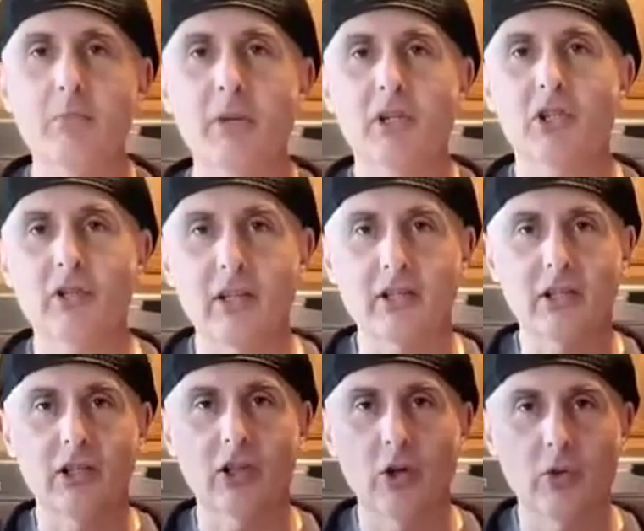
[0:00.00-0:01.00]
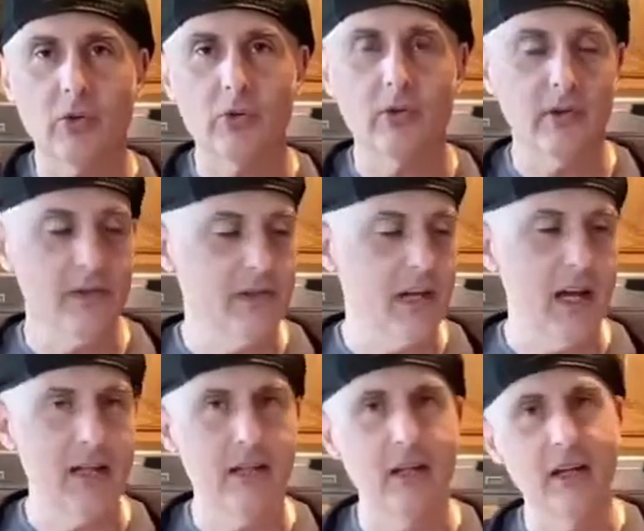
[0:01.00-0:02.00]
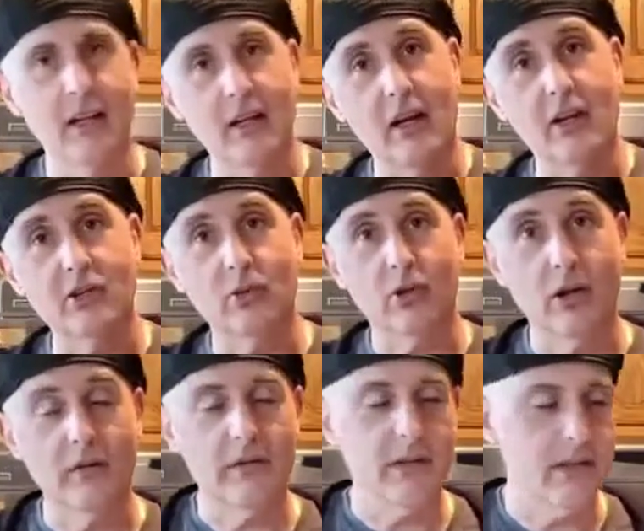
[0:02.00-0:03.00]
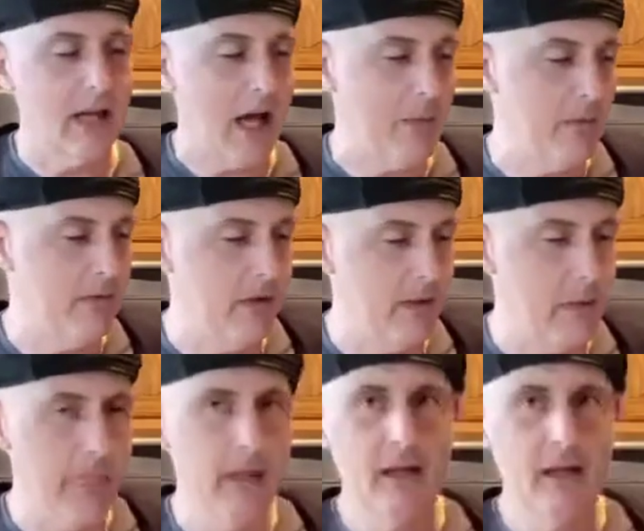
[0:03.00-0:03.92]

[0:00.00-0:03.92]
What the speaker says: mixture that's going to go through the lasagna and also cover the top of it.